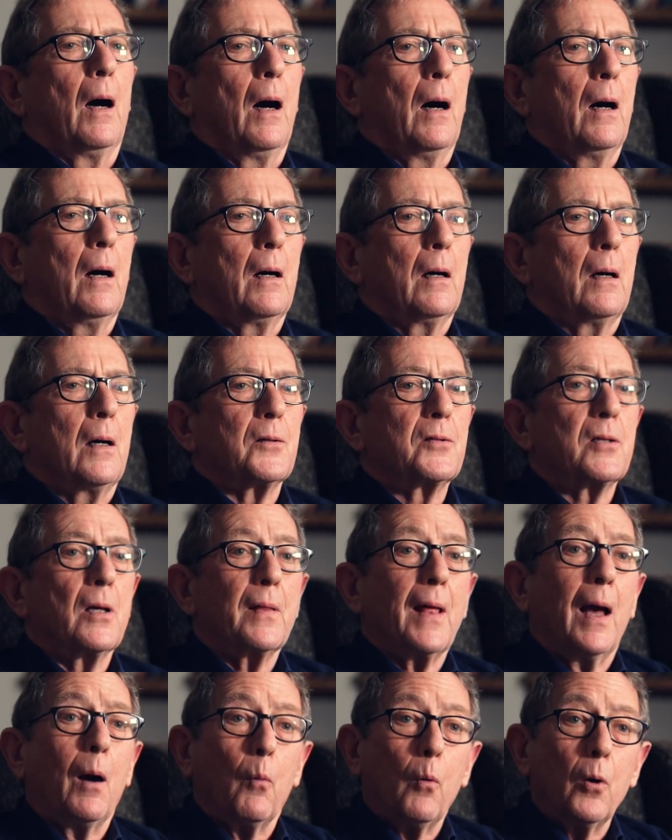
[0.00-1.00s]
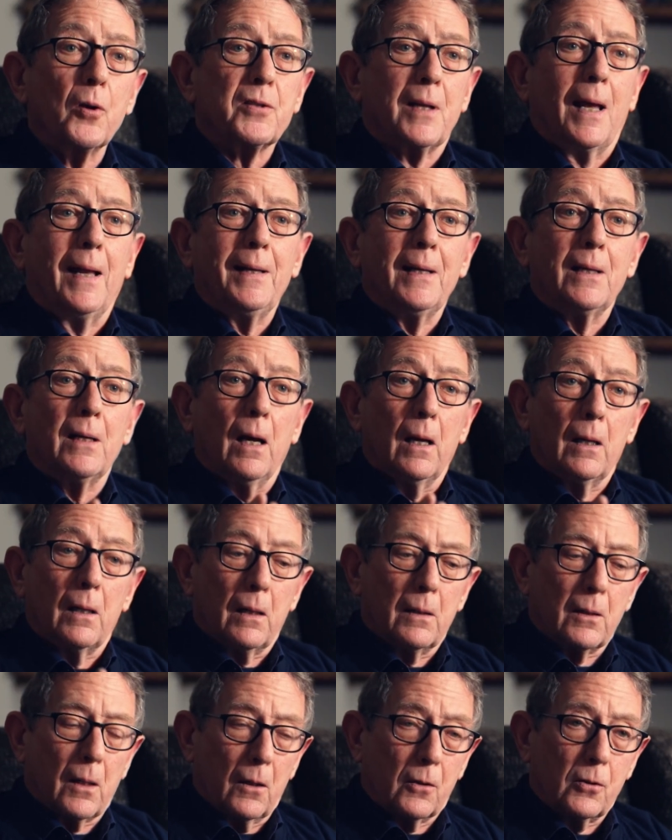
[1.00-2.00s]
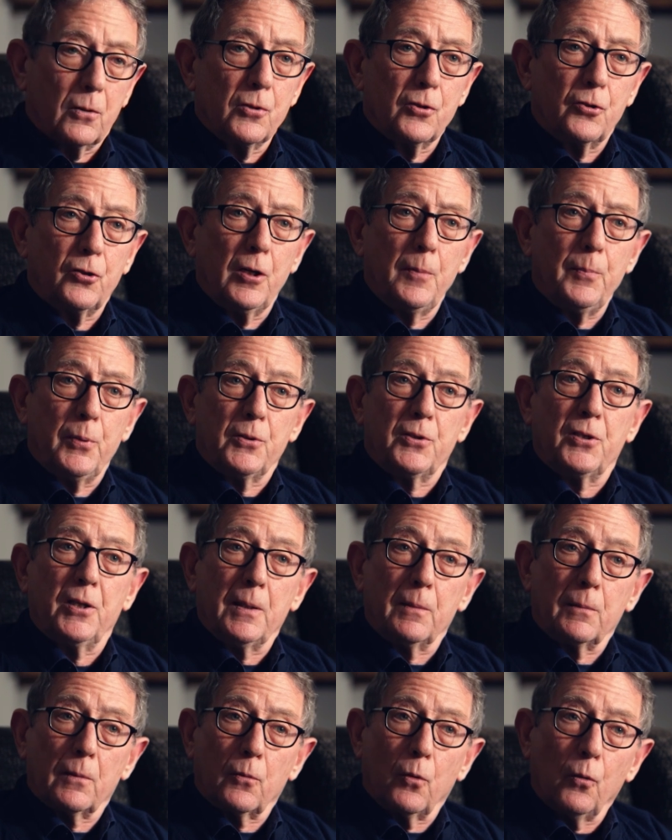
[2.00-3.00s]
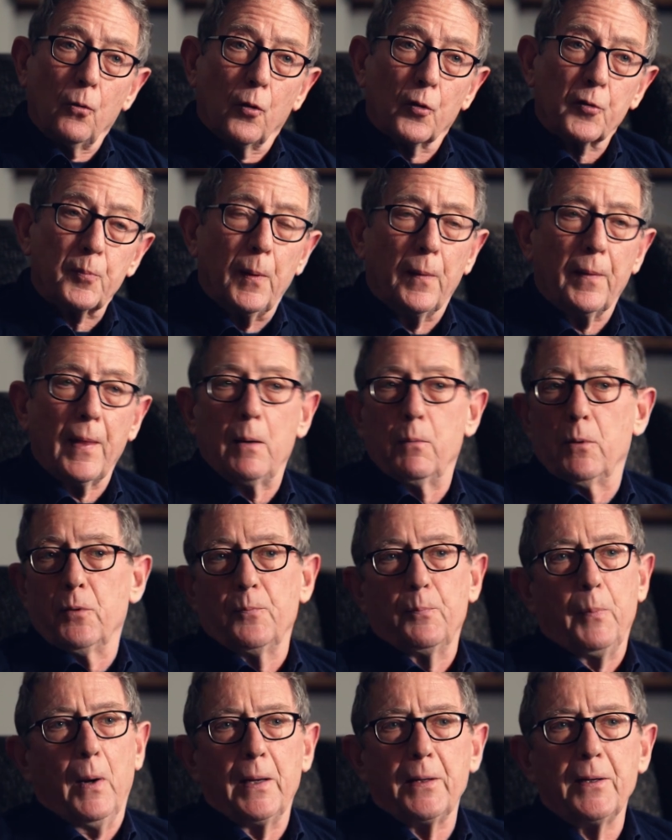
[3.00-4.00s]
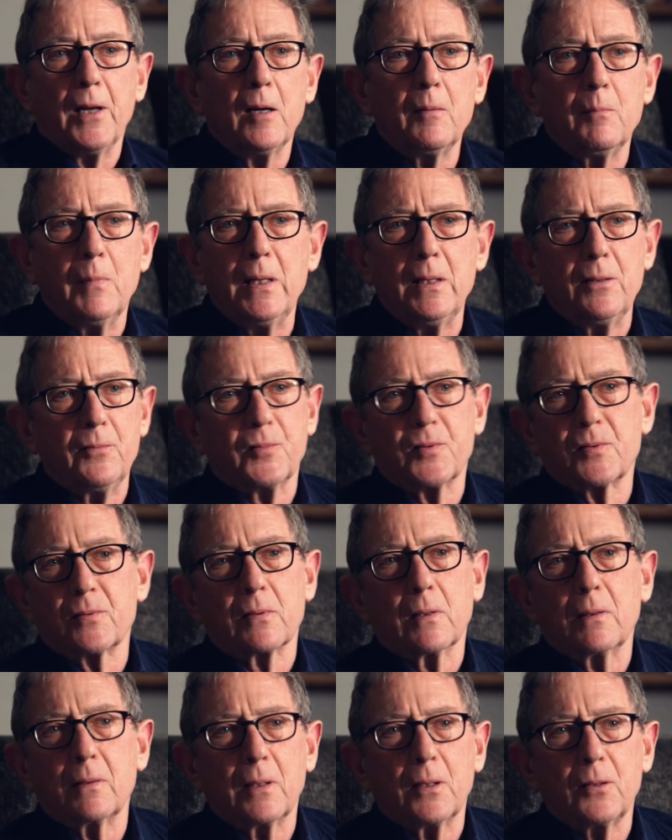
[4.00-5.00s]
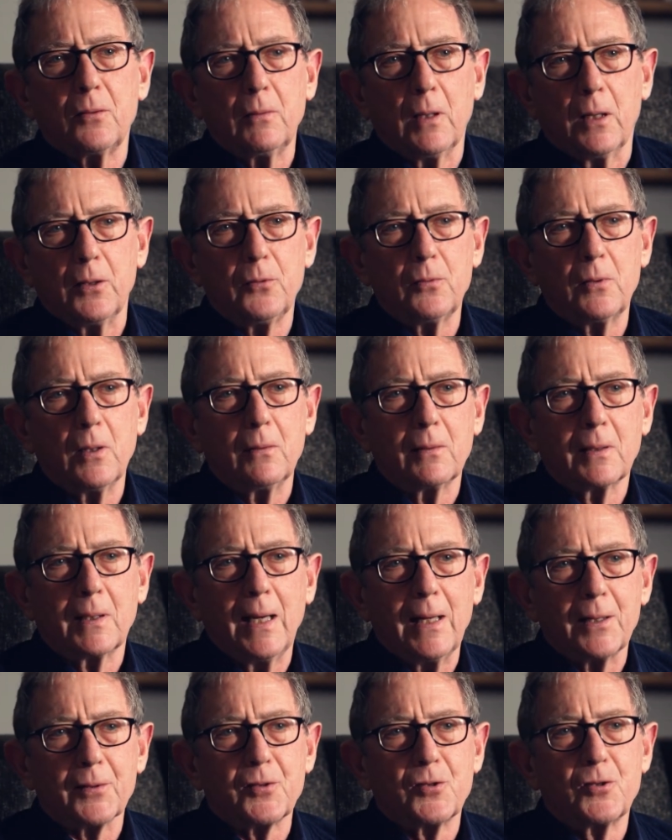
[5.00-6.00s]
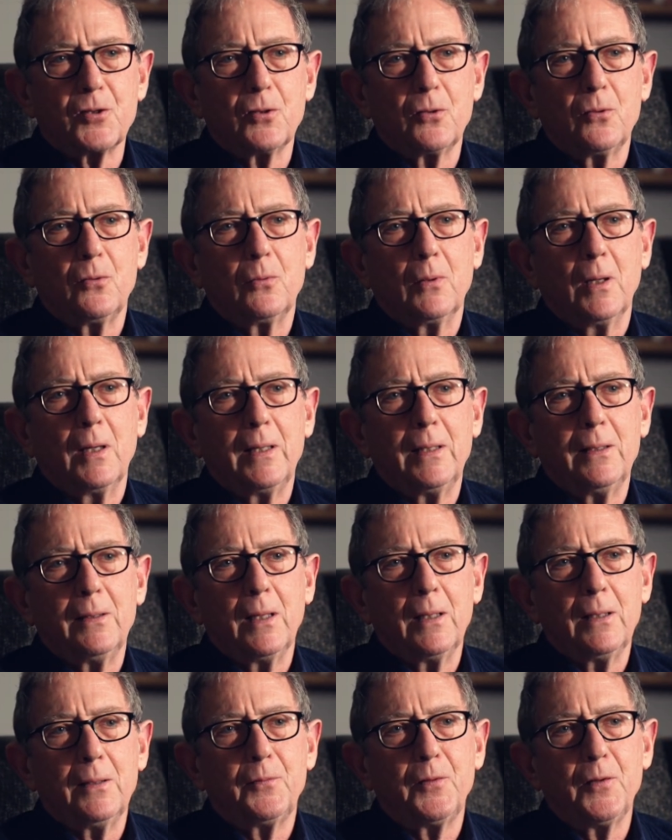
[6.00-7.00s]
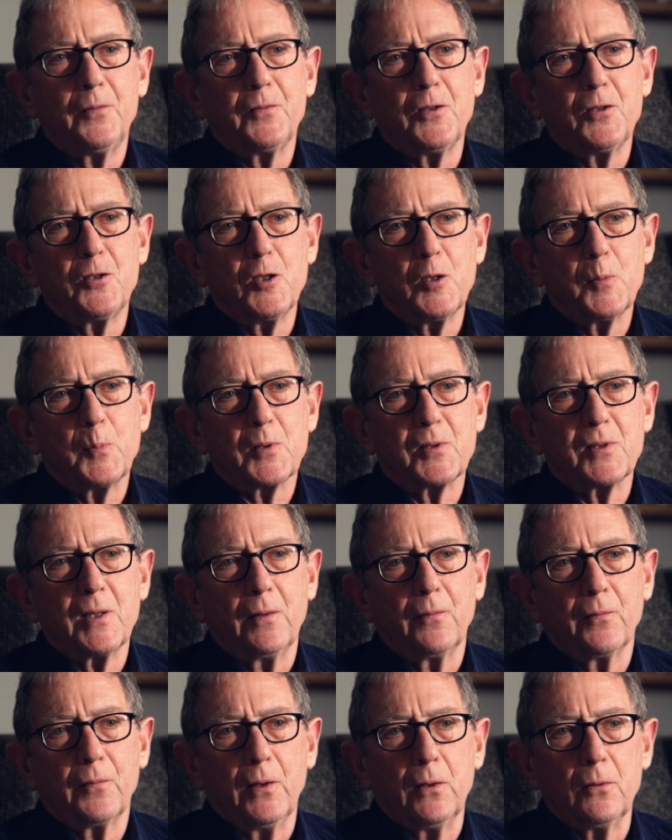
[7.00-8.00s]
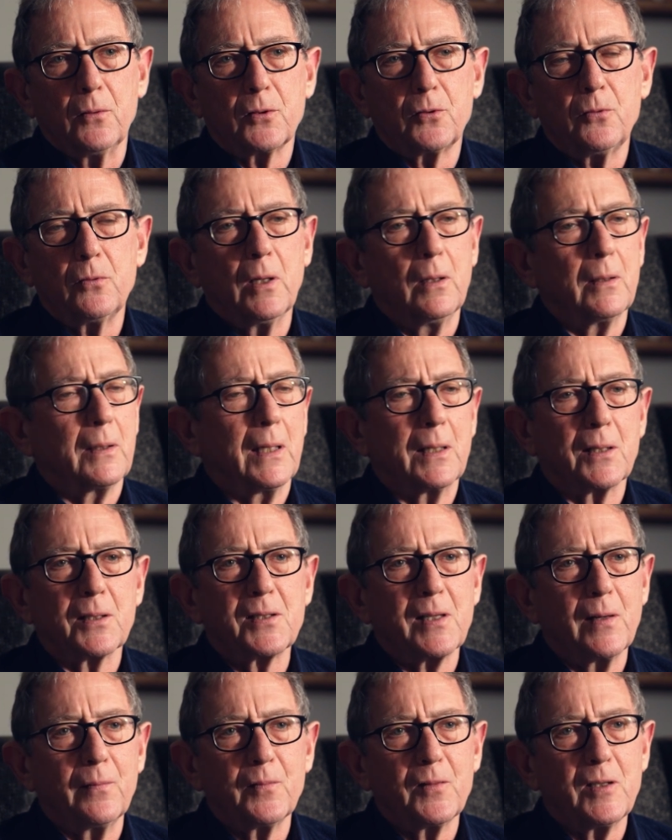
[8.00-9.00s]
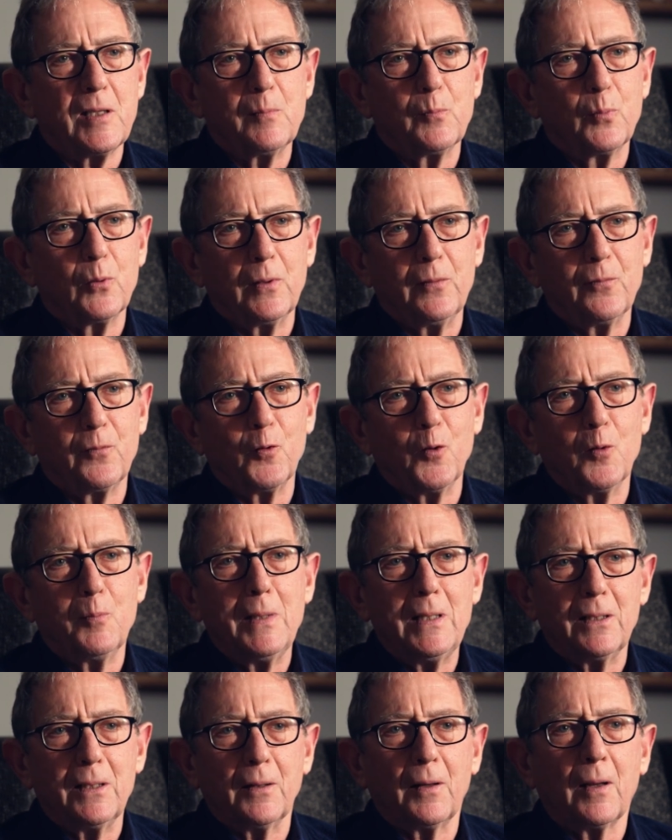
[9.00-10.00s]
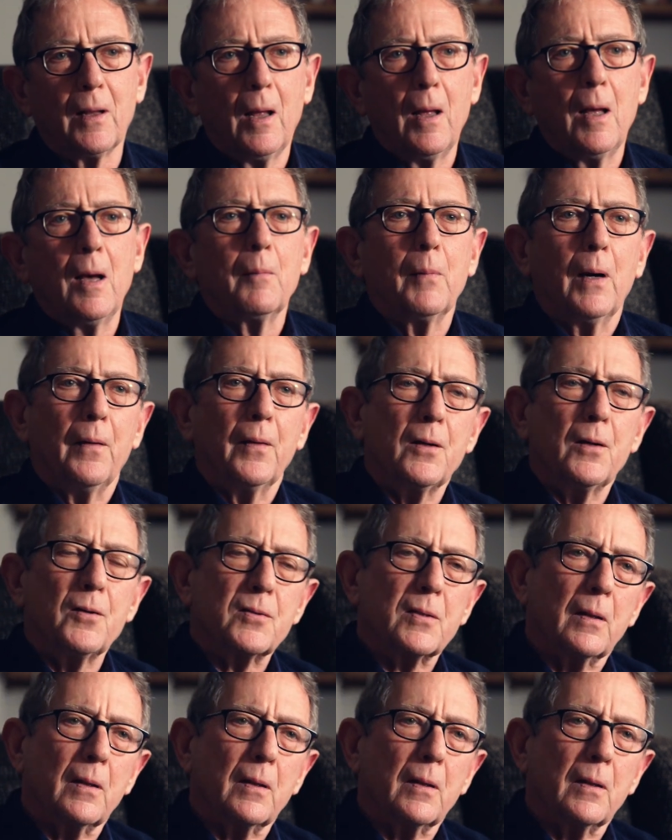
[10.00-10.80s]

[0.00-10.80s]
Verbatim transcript: Uh, so that was an a, a contributing cause, but they were by no means, uh, you know, you don't get to a 52% vote, you don't get a 17.4 million by those.